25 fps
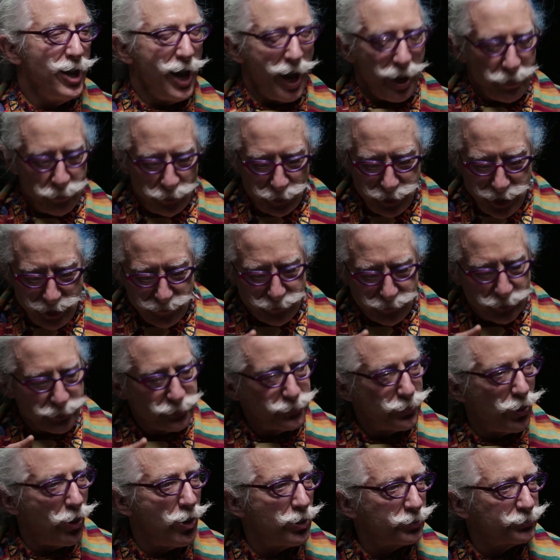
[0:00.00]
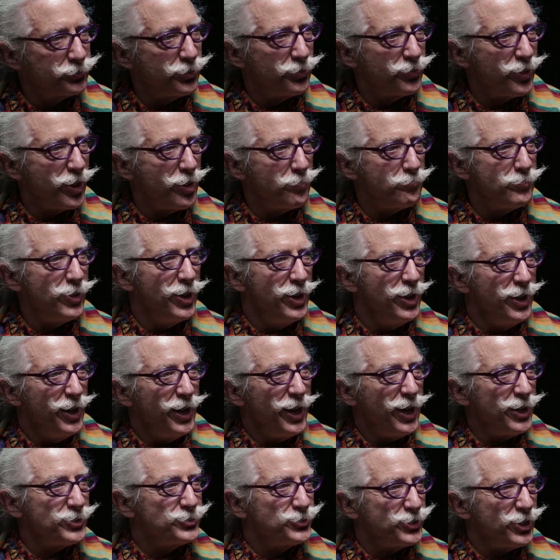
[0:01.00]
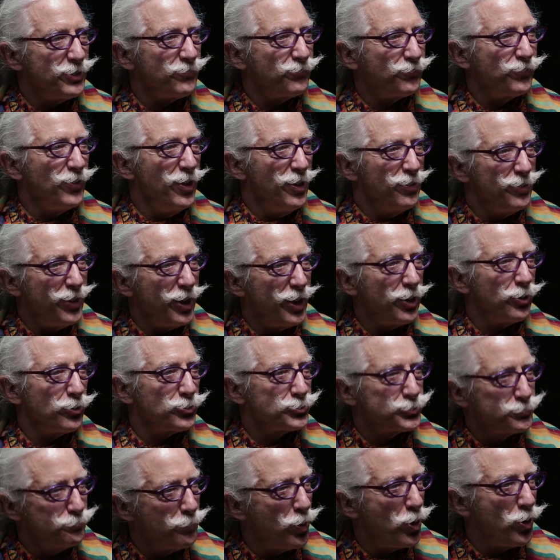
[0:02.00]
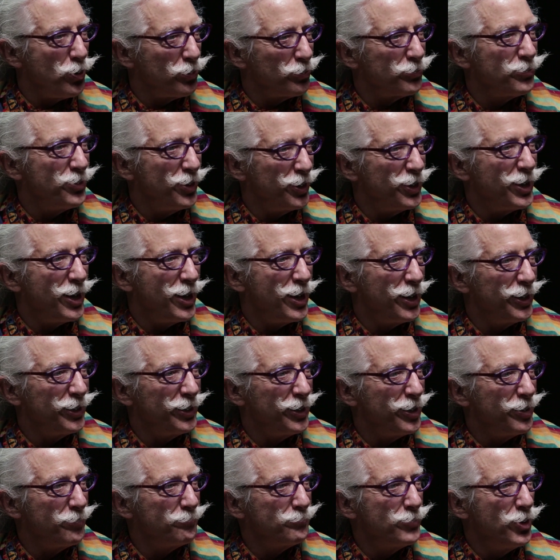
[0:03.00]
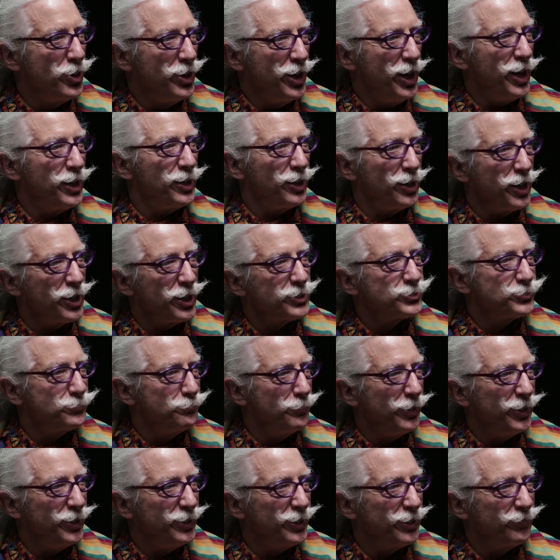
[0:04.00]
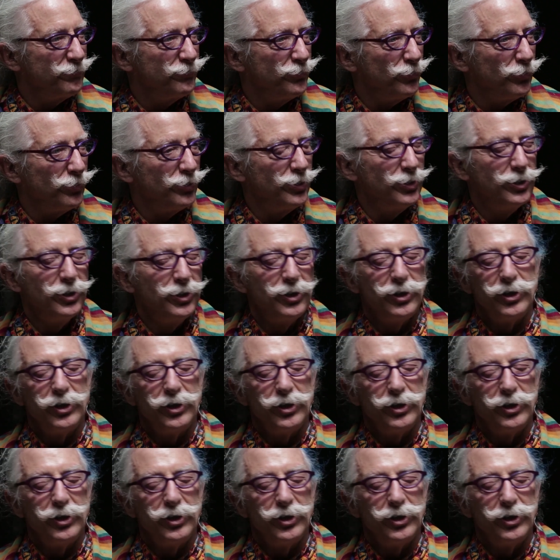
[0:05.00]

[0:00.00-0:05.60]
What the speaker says: I will never talk to them as if they are smaller than I am and less meaningful.